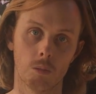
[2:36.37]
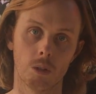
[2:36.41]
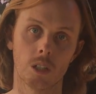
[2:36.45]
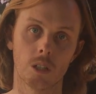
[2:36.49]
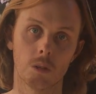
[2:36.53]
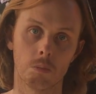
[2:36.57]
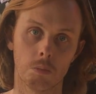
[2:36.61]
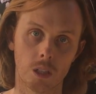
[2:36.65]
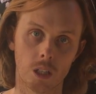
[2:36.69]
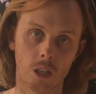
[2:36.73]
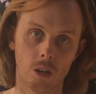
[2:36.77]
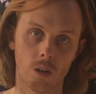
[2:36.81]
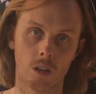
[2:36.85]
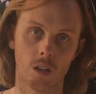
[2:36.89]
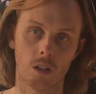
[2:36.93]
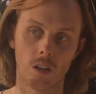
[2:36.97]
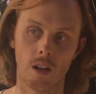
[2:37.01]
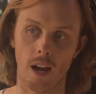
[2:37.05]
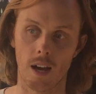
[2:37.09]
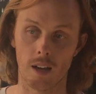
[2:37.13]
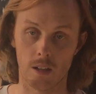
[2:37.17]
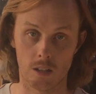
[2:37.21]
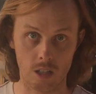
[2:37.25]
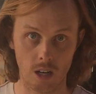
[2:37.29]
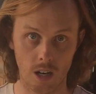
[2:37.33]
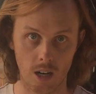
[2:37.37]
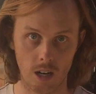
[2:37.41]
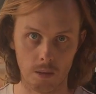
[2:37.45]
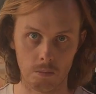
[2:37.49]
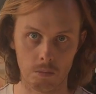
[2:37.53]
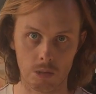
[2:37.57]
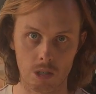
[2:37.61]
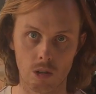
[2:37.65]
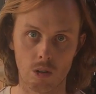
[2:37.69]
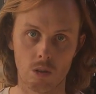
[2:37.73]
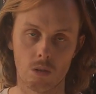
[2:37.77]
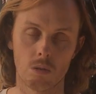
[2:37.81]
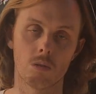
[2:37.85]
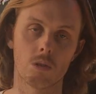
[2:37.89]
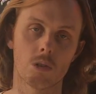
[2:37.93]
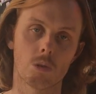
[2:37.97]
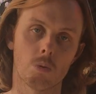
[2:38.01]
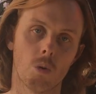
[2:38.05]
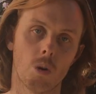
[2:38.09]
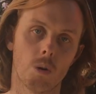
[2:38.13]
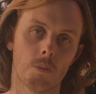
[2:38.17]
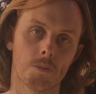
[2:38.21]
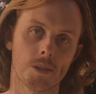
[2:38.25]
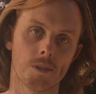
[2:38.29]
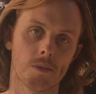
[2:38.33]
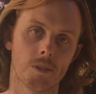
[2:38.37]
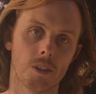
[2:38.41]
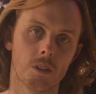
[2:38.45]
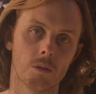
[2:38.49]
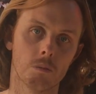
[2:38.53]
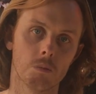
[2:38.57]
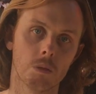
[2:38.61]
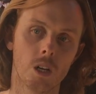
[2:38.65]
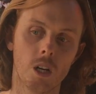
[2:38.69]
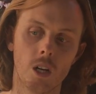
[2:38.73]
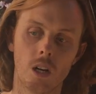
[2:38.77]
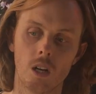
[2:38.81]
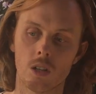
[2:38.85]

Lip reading: we could be going at times through swarms of them.